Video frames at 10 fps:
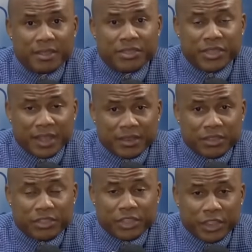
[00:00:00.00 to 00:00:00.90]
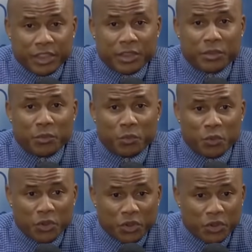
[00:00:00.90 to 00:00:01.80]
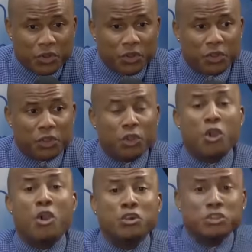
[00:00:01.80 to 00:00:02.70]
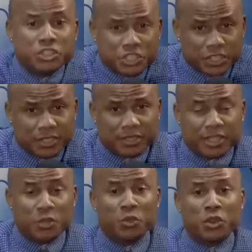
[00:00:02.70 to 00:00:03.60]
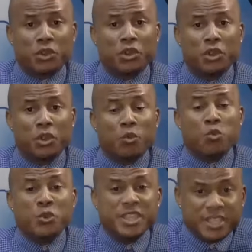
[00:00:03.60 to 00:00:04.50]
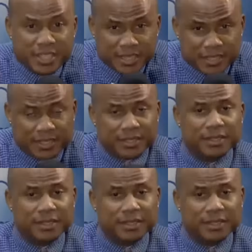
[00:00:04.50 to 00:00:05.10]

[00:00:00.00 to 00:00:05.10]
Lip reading: that they were cultured, they were weaned,